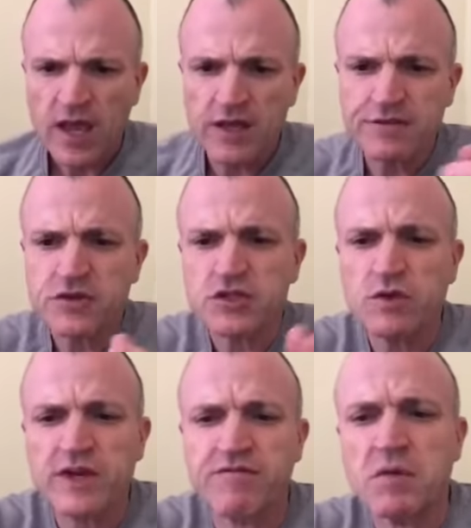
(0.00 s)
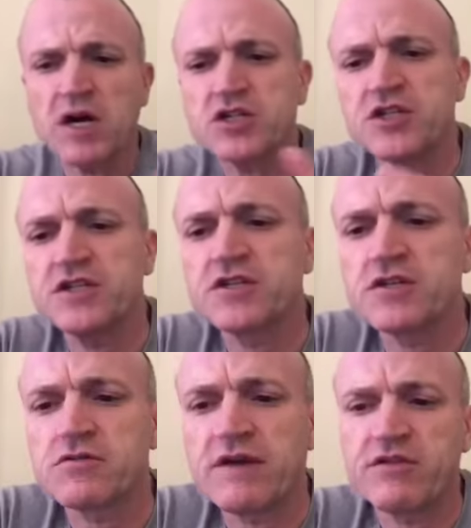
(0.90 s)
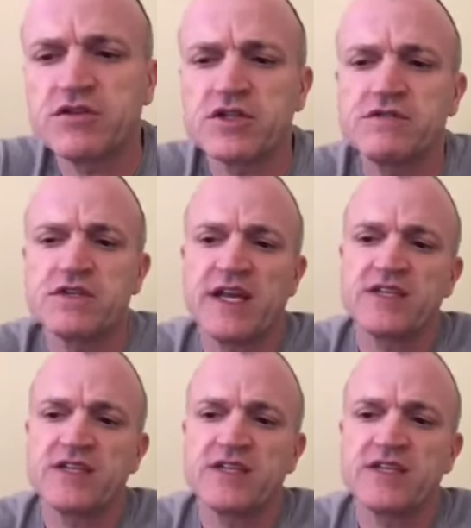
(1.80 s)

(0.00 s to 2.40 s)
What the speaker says: In the first week of March, the Internal Revenue Service